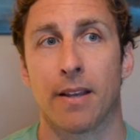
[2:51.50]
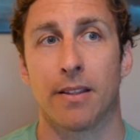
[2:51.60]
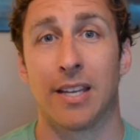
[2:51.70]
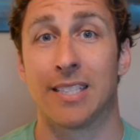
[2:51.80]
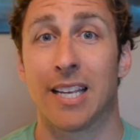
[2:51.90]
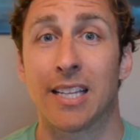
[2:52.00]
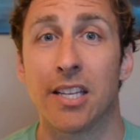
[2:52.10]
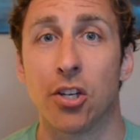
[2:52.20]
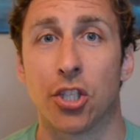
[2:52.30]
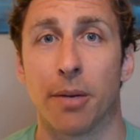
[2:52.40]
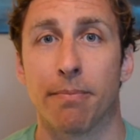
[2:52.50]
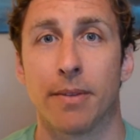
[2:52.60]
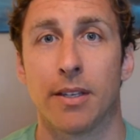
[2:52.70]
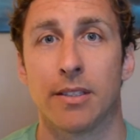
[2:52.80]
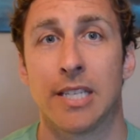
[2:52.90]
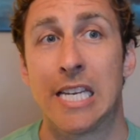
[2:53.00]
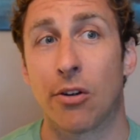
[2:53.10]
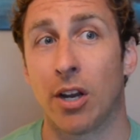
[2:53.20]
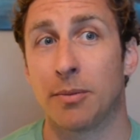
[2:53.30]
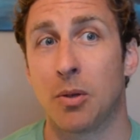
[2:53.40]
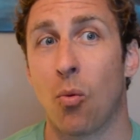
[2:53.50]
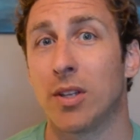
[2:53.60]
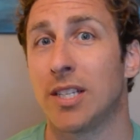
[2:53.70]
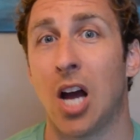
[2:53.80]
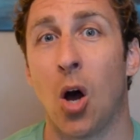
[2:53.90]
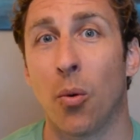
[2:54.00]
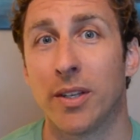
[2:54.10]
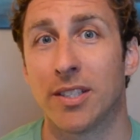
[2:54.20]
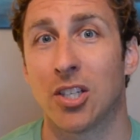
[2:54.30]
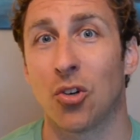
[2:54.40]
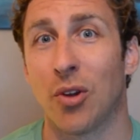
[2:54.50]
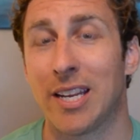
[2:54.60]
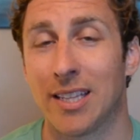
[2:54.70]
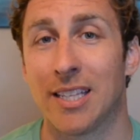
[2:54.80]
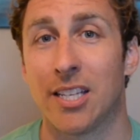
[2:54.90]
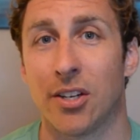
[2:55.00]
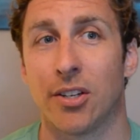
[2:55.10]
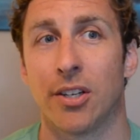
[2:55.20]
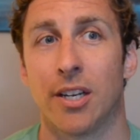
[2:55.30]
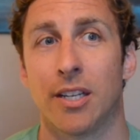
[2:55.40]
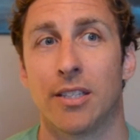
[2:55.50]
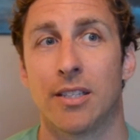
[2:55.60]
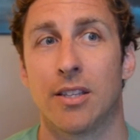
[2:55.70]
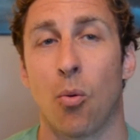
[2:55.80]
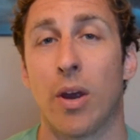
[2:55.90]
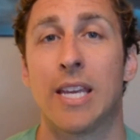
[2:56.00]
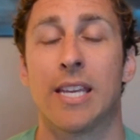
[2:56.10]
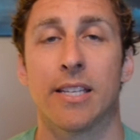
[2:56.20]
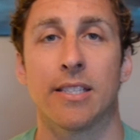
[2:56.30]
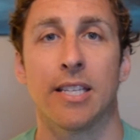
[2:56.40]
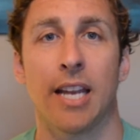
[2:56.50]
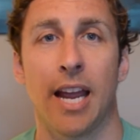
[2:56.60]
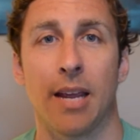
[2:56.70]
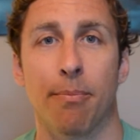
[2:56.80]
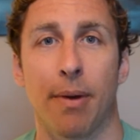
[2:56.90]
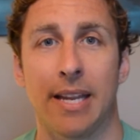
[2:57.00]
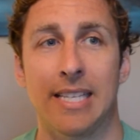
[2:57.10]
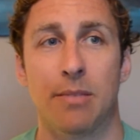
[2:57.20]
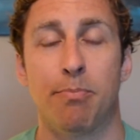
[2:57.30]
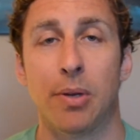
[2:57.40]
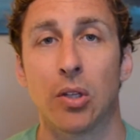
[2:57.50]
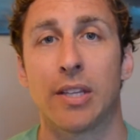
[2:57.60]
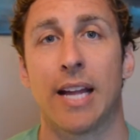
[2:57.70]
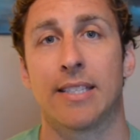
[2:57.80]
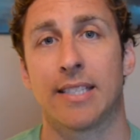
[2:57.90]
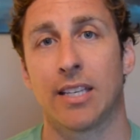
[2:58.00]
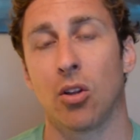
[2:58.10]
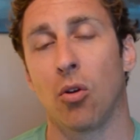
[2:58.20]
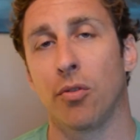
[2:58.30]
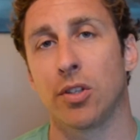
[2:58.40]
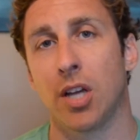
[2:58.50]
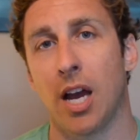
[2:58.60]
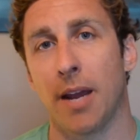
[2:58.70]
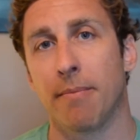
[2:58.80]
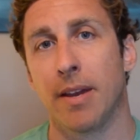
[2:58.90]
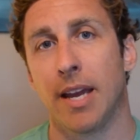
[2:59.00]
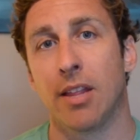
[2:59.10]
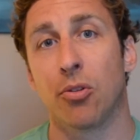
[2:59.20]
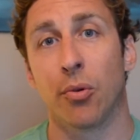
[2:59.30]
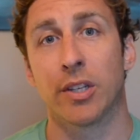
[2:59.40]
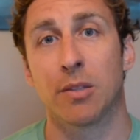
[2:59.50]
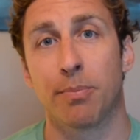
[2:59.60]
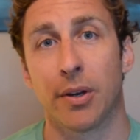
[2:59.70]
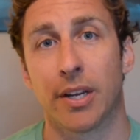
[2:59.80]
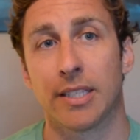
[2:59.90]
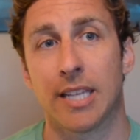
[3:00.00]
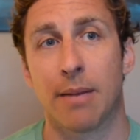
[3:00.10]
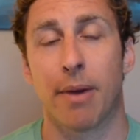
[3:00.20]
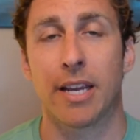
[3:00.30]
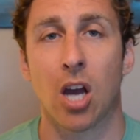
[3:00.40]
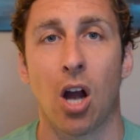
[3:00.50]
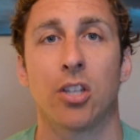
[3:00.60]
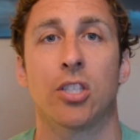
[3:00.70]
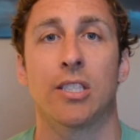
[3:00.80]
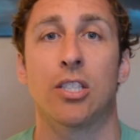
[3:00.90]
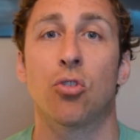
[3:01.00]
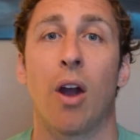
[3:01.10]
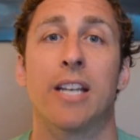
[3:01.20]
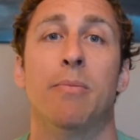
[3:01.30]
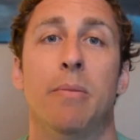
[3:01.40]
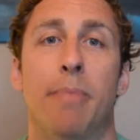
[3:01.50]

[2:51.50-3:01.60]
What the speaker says: Things like leadership. Sidney Crosby wasn't always a great leader the way he is today, but he's built that skill over time and through experience and by consciously trying to be